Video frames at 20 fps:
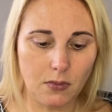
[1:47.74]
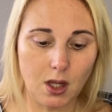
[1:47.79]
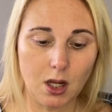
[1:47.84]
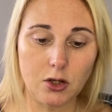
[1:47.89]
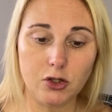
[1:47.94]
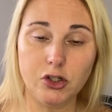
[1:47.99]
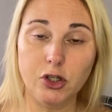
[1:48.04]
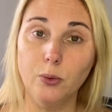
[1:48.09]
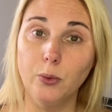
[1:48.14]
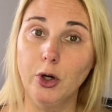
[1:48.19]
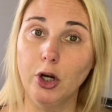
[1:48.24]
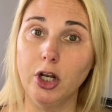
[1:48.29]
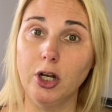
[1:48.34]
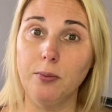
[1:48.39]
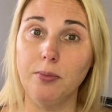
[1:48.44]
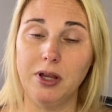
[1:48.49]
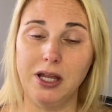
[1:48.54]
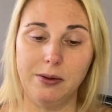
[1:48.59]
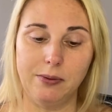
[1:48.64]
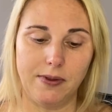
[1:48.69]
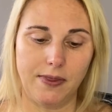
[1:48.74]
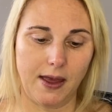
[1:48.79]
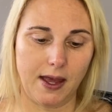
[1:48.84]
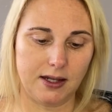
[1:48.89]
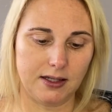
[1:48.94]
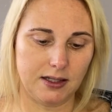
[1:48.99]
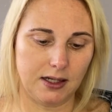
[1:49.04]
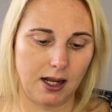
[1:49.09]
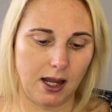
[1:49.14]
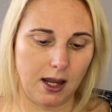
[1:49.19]
So we're gonna play with that
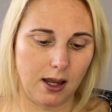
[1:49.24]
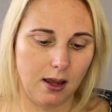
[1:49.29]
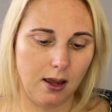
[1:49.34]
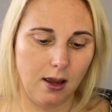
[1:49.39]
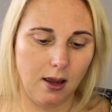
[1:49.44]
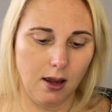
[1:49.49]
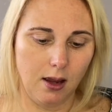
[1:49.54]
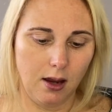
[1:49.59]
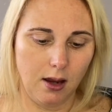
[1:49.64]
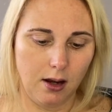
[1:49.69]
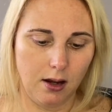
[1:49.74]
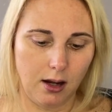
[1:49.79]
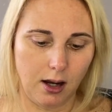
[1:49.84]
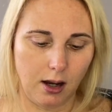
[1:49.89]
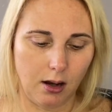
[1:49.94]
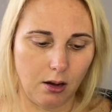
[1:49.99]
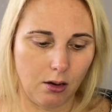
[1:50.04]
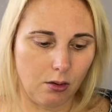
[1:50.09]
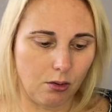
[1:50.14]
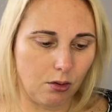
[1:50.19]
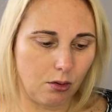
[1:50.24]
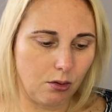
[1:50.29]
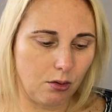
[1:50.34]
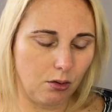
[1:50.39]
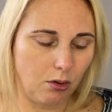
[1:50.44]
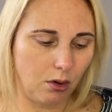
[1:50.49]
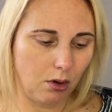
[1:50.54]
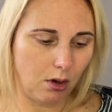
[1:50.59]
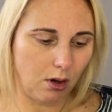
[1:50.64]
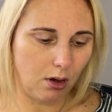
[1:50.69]
today. Now,
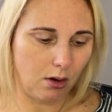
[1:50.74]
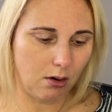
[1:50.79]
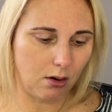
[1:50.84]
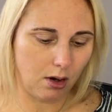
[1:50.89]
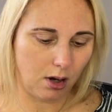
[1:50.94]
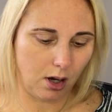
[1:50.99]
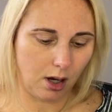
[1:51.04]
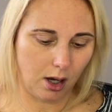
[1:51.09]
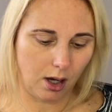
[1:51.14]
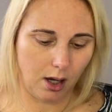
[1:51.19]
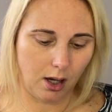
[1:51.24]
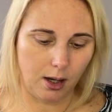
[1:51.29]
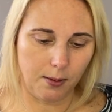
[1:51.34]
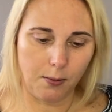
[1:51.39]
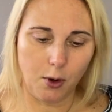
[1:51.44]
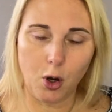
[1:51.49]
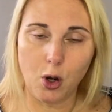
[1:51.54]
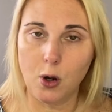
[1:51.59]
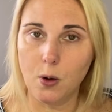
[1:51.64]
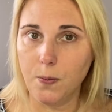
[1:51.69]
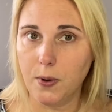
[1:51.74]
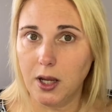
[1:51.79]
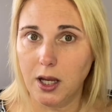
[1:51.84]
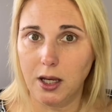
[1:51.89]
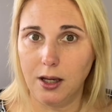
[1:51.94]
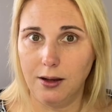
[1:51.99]
I'm hoping